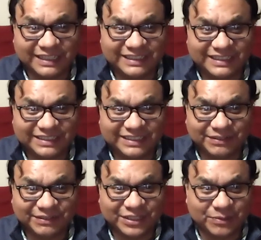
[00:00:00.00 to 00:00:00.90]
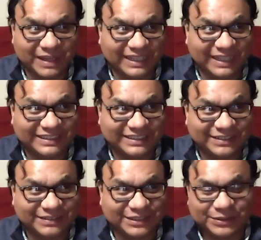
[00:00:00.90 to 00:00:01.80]
just want to go back to,
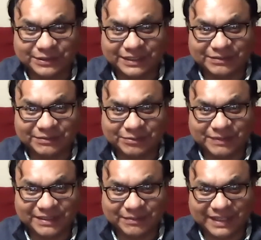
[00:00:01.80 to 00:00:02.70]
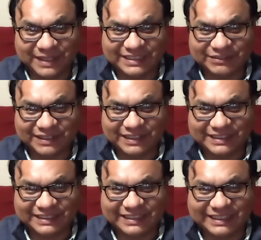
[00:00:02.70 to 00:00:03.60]
Sequoia would be amazed at what he's
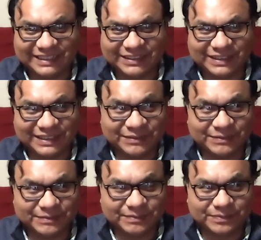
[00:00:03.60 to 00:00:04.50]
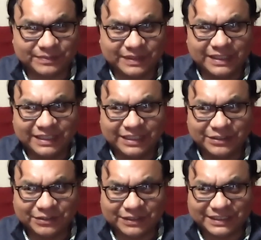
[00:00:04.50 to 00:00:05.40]
seeing. And
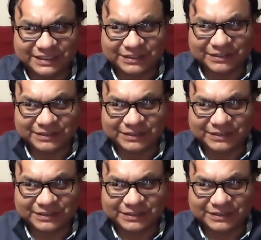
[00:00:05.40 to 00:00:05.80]
according to